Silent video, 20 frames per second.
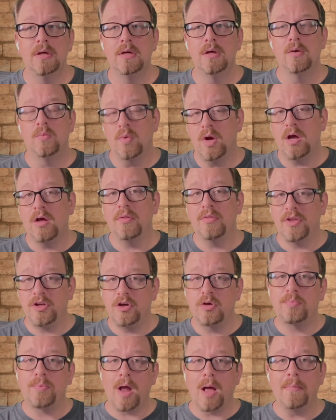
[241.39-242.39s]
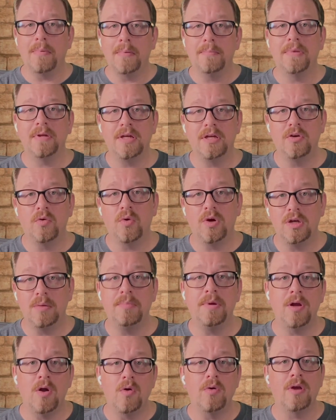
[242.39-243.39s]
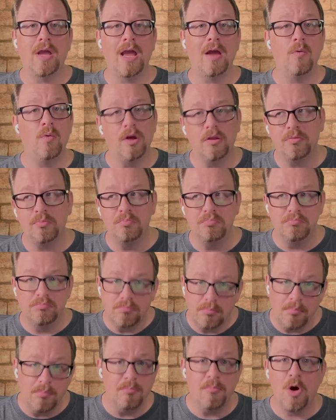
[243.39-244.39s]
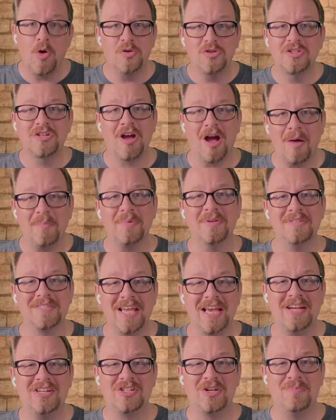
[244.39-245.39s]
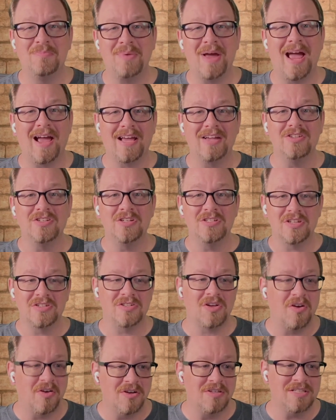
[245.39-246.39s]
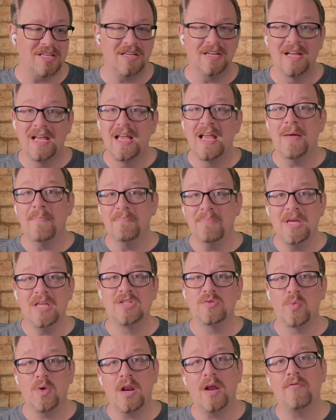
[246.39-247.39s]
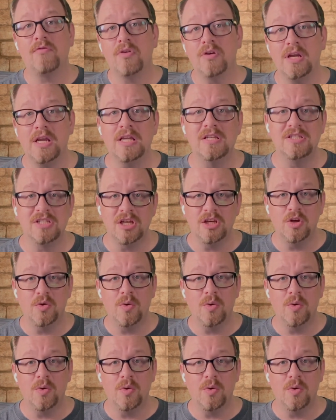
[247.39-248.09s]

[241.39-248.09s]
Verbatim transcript: Well, then you're probably going to be okay with most compensation packages as long as it meets whatever needs that you